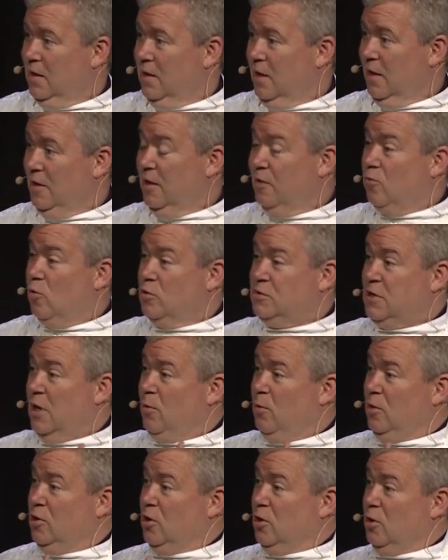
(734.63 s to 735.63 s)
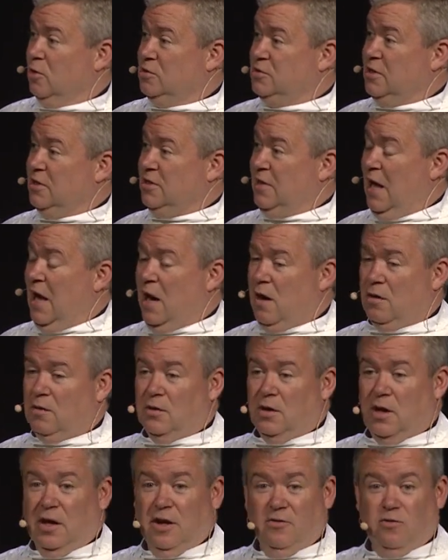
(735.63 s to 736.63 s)
And then, of course, I went to go sit
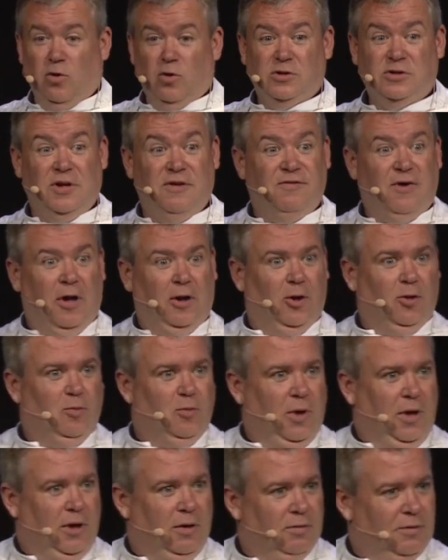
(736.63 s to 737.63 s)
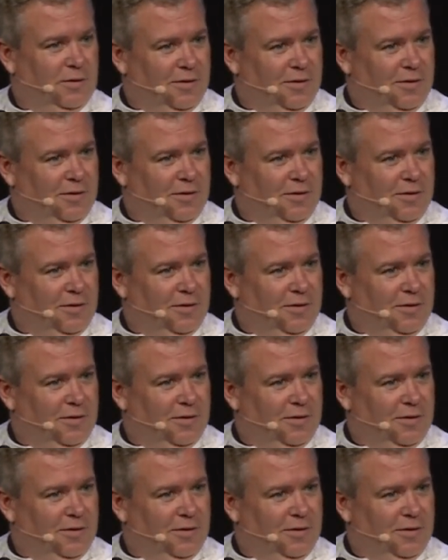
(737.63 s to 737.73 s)
down, and of course, they followed me.